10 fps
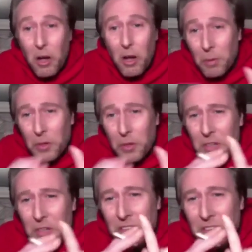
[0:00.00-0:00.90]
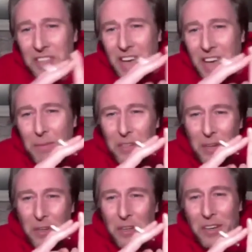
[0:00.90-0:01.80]
But using the same
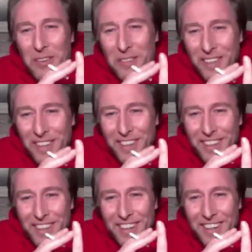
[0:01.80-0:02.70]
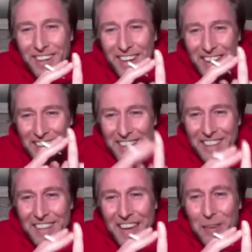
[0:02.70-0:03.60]
solar noon in
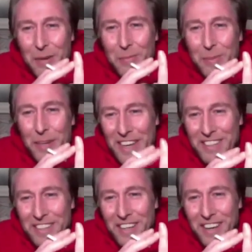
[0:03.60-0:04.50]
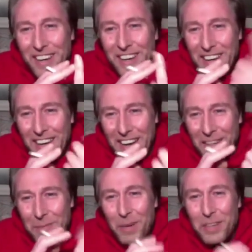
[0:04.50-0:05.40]
the Arab Peninsula
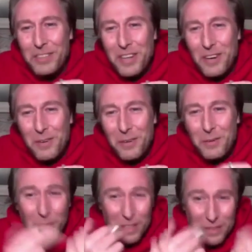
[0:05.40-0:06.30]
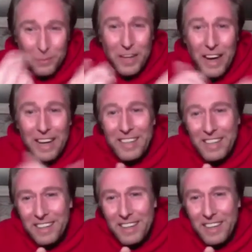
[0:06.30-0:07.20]
and Moscow, which is what I did,